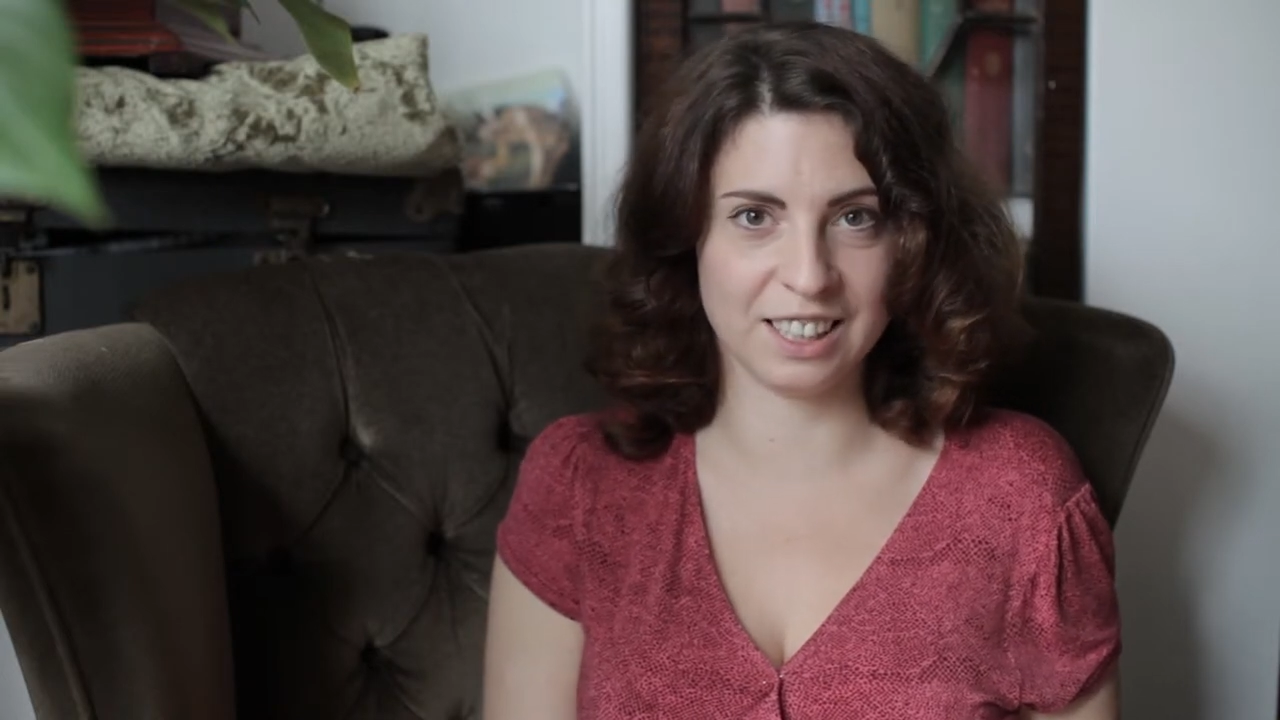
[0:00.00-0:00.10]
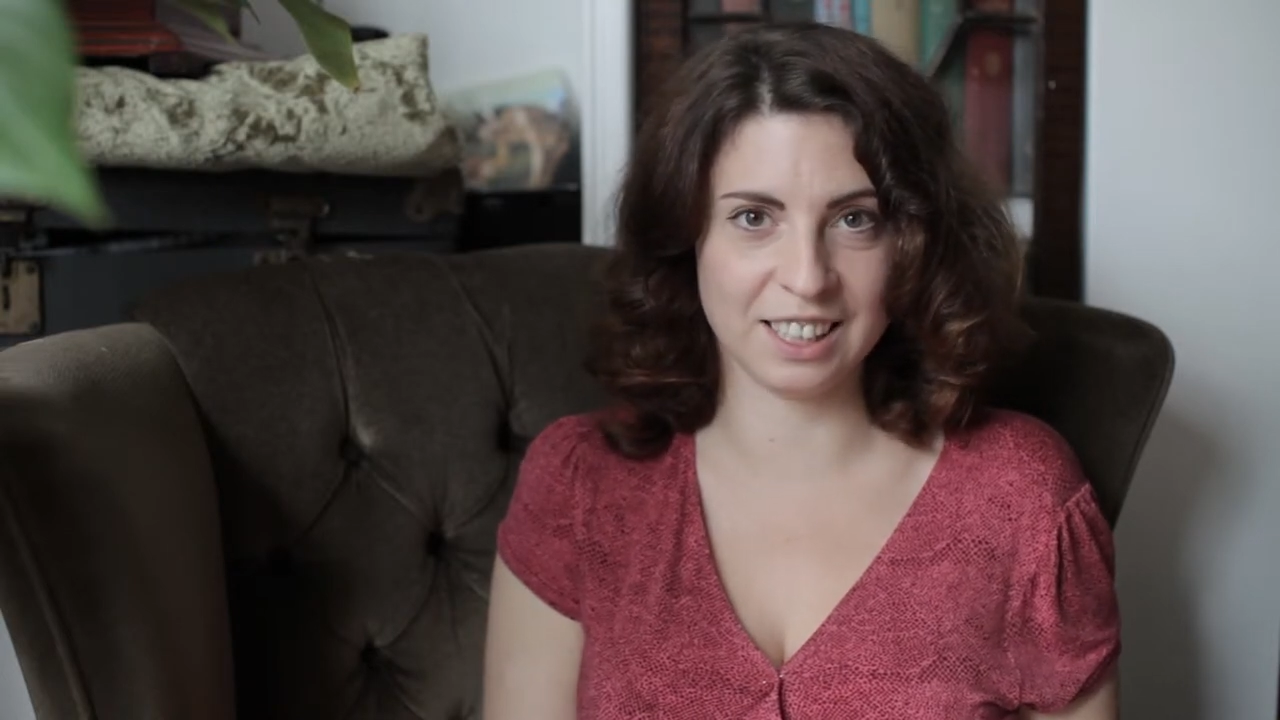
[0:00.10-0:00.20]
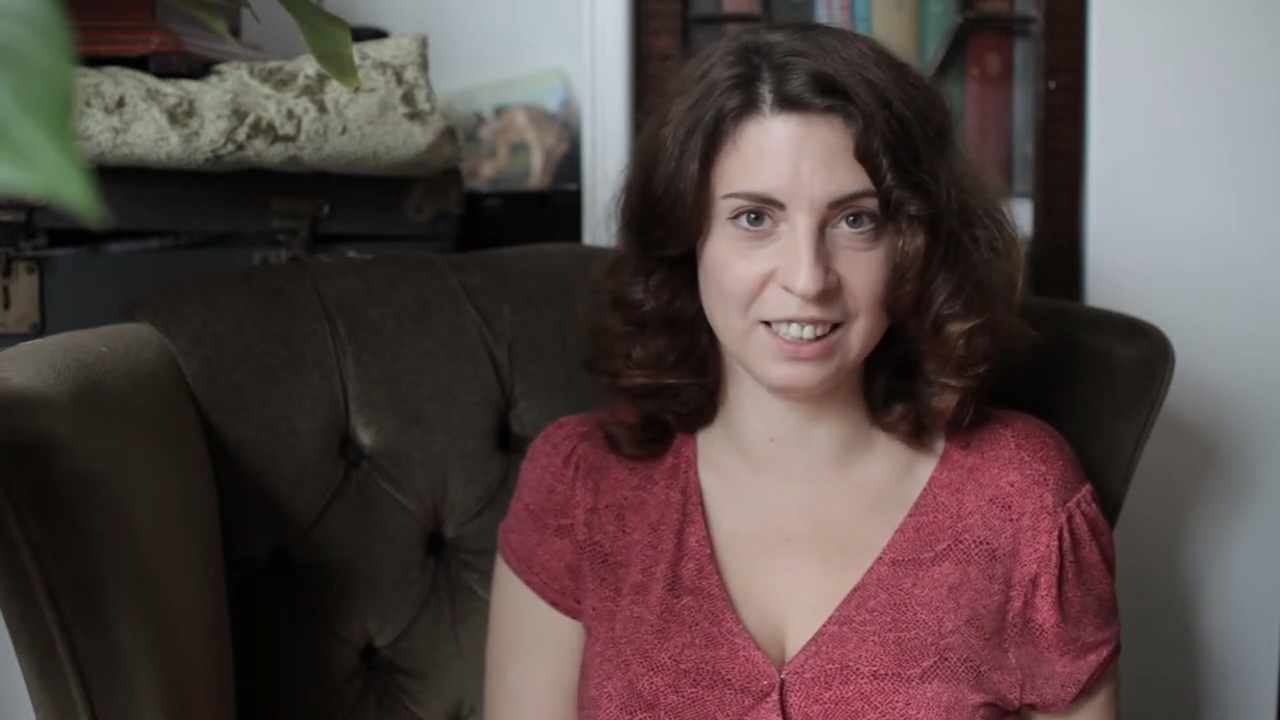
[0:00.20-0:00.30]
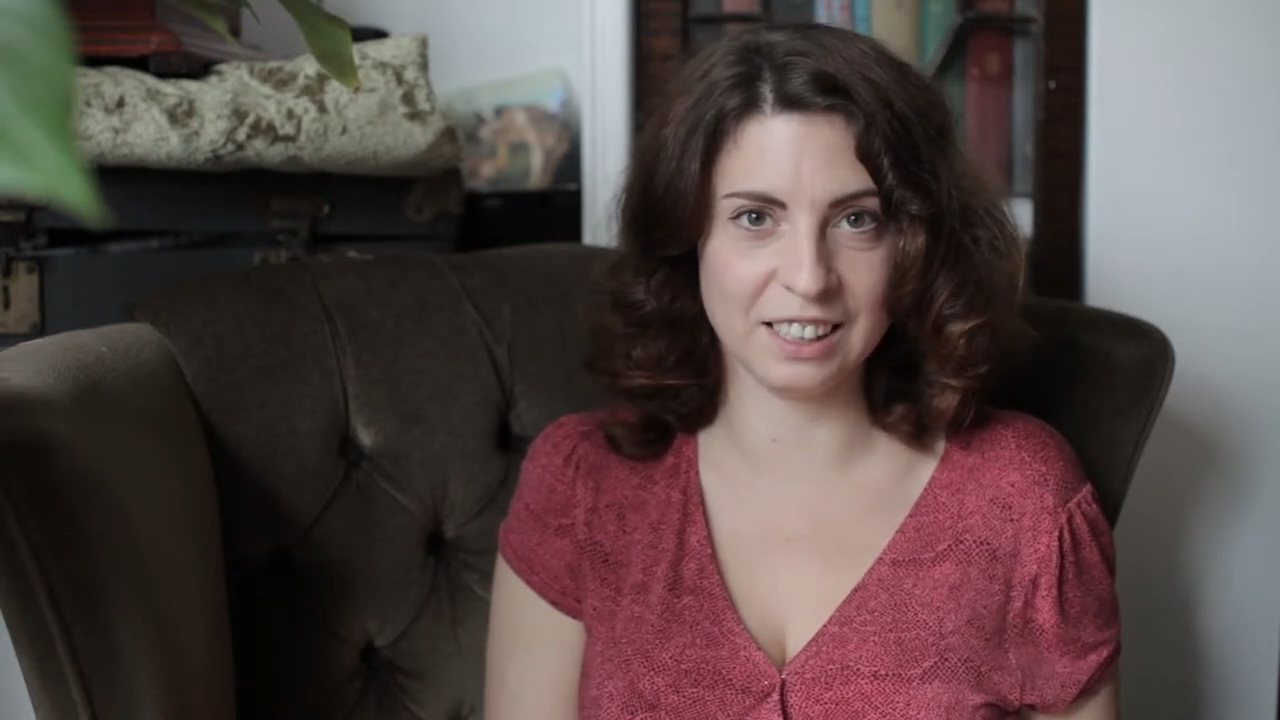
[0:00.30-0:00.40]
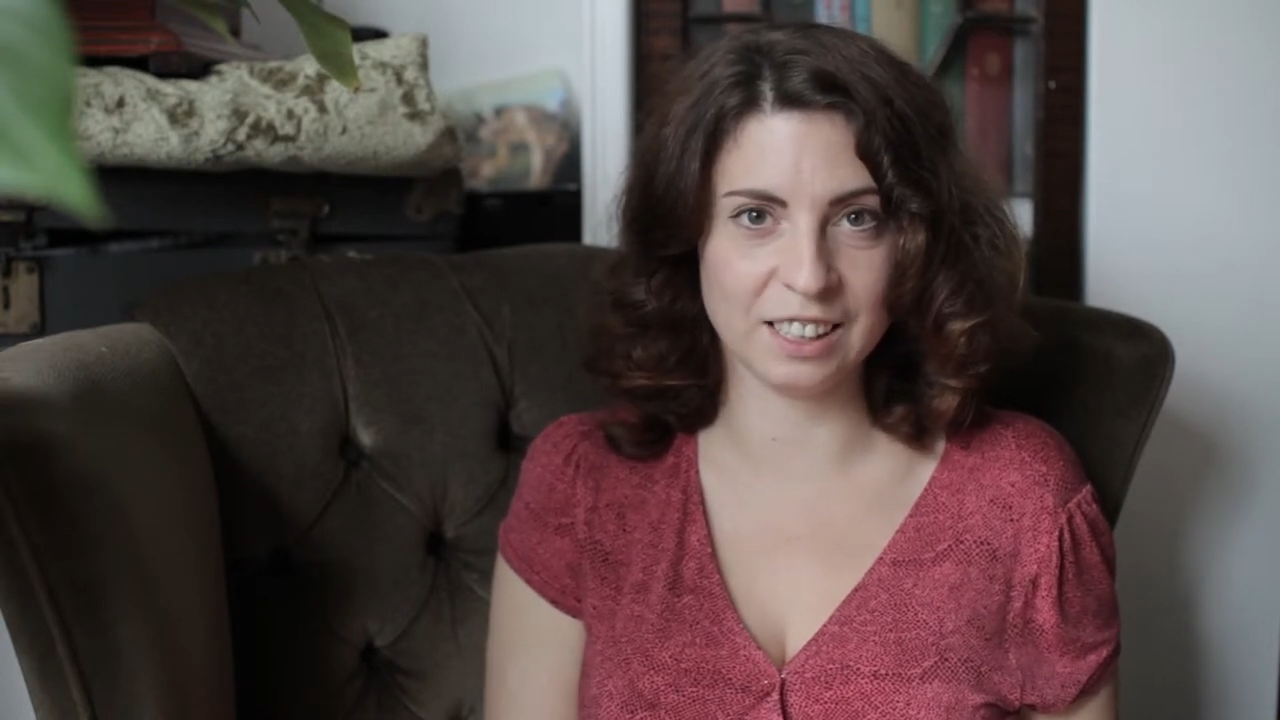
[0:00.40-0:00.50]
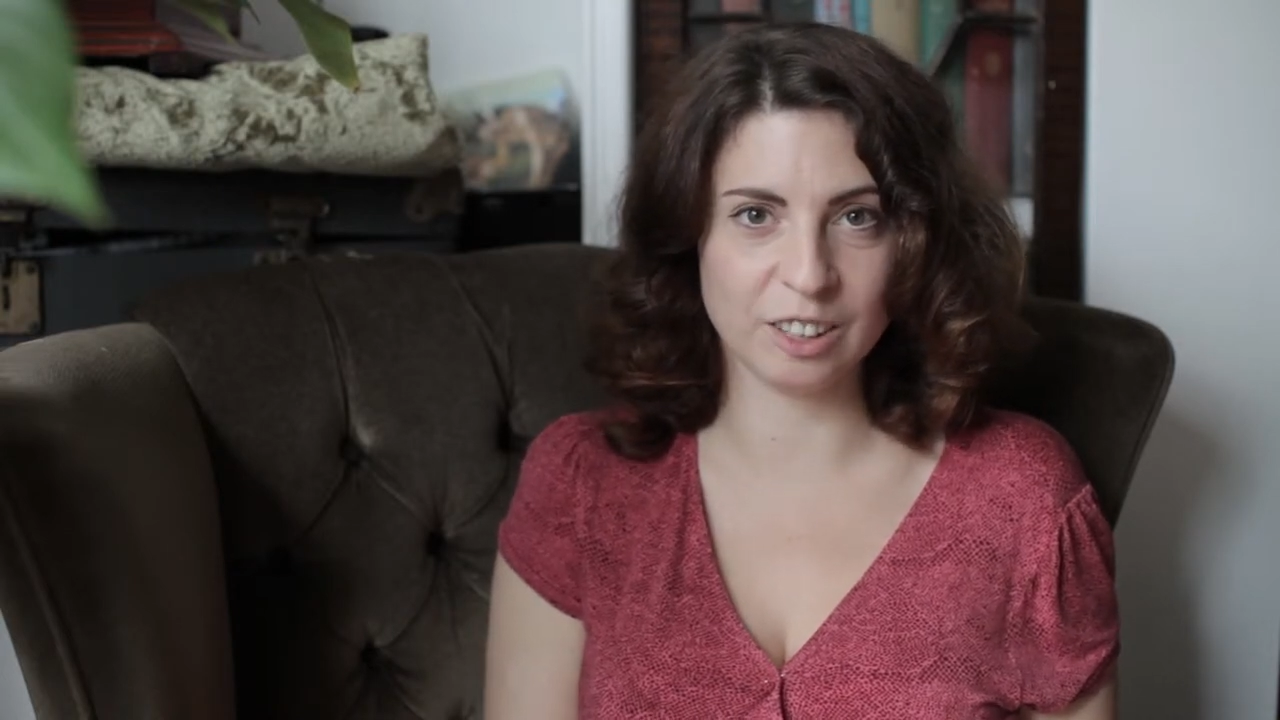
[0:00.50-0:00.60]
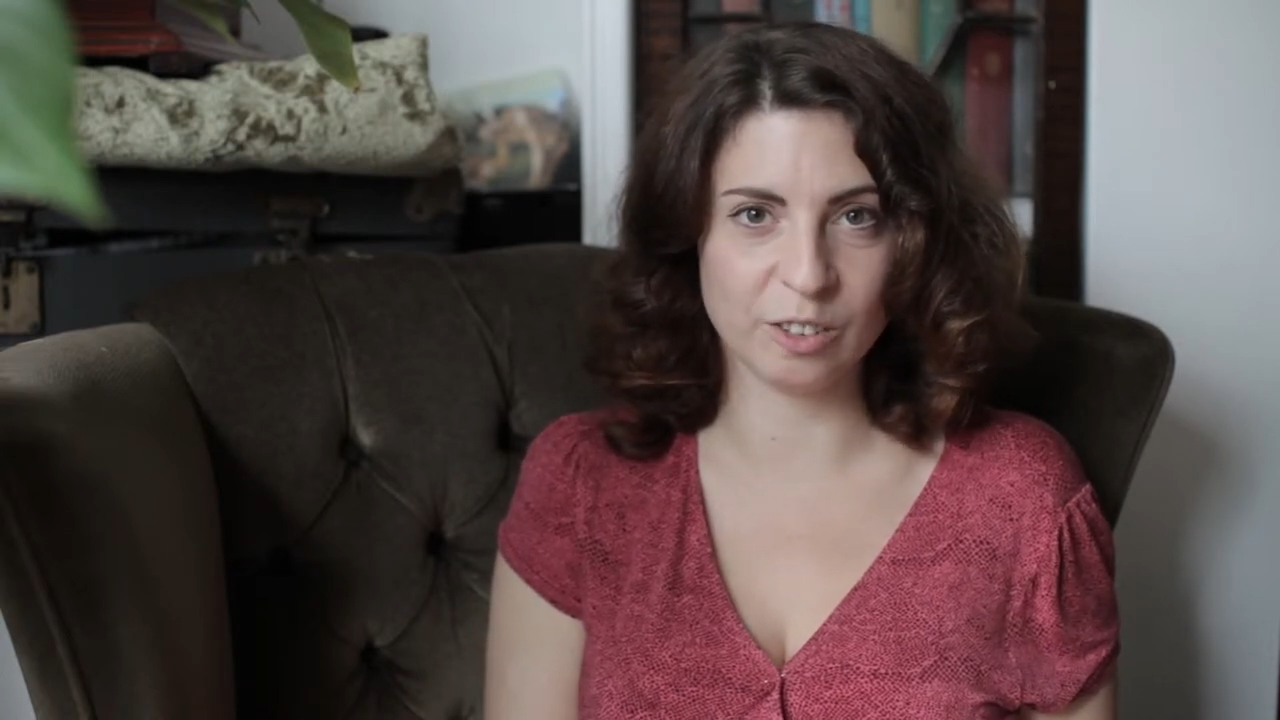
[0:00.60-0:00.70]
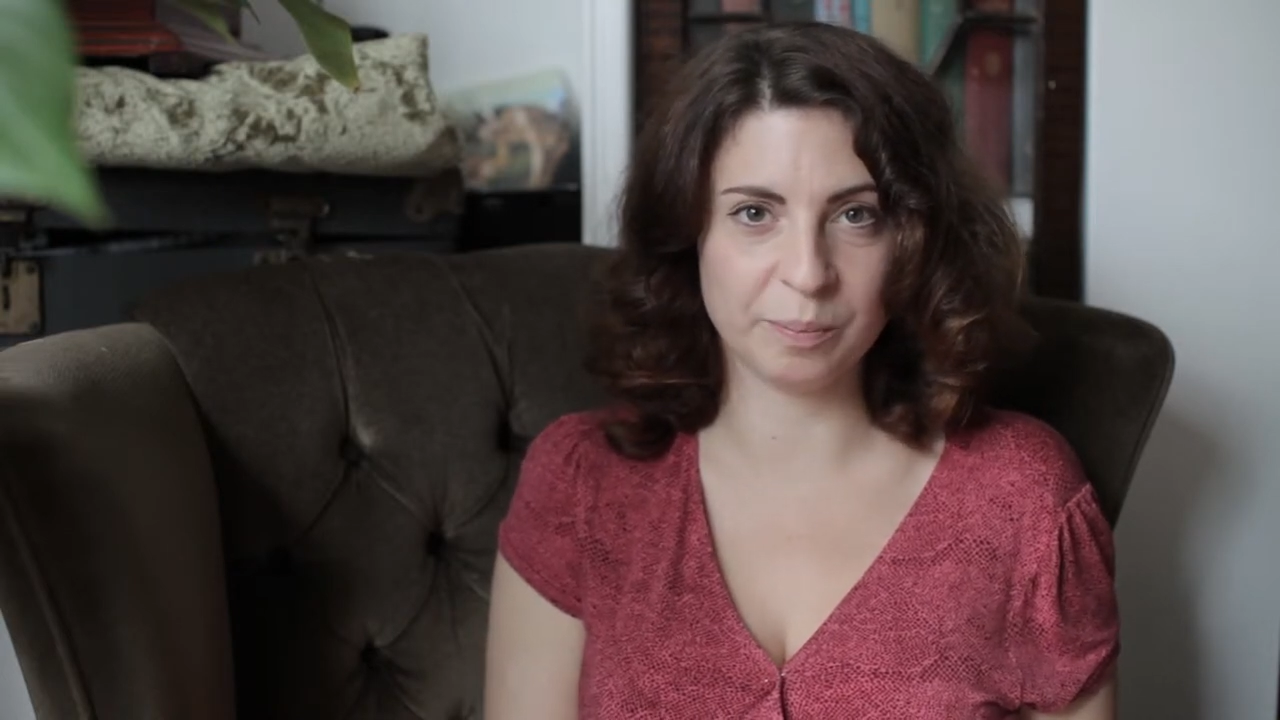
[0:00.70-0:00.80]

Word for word: an idea.